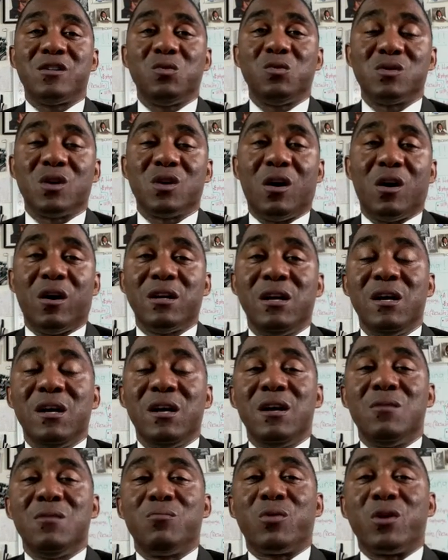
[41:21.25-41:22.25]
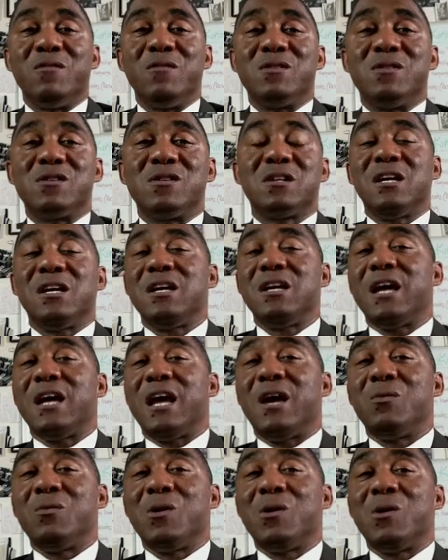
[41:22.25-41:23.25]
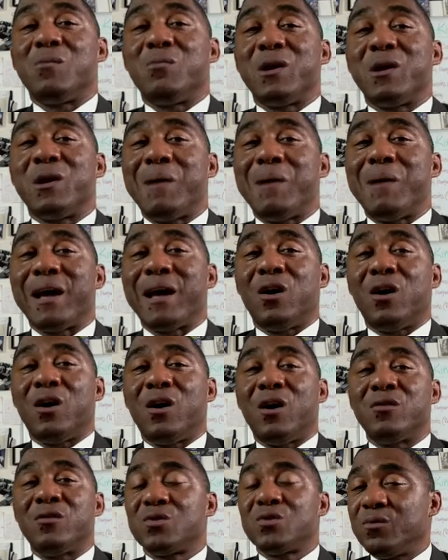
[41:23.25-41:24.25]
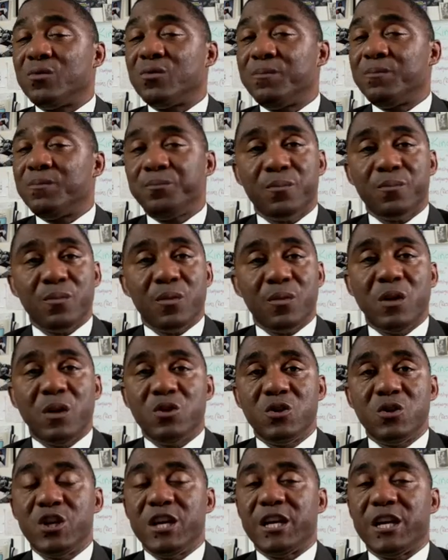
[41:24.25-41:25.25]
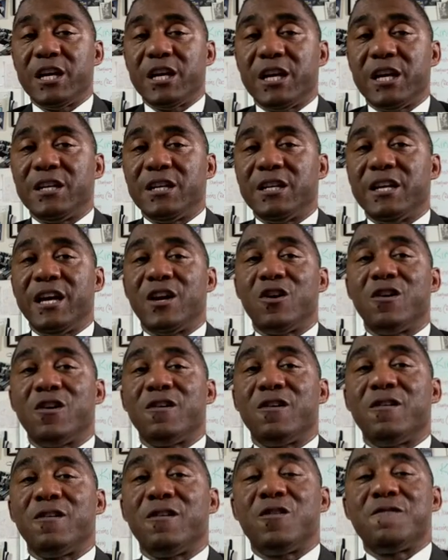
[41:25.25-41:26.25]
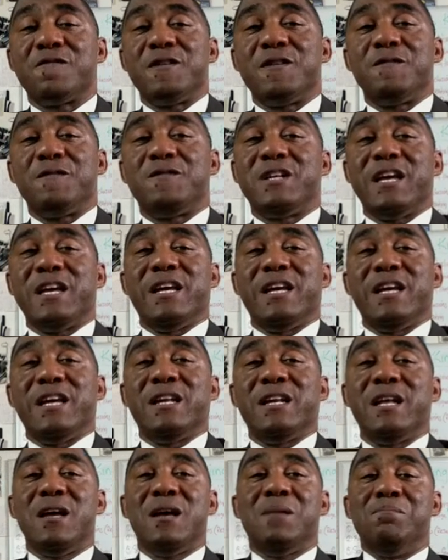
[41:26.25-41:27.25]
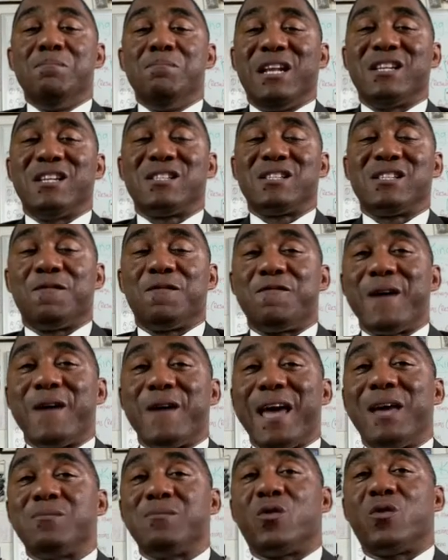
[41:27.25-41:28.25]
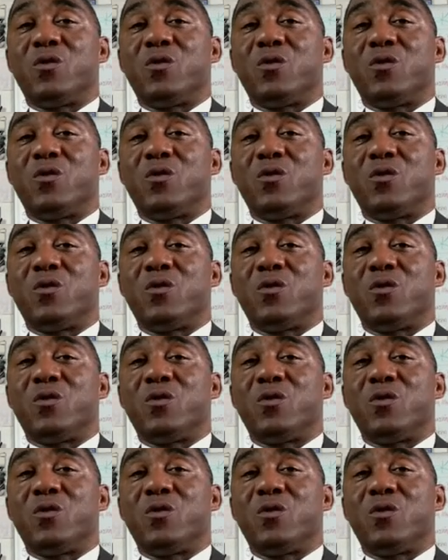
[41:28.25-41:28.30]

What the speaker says: She was on previously, and we're going to bring her back on so she can get her 15 minutes of fame.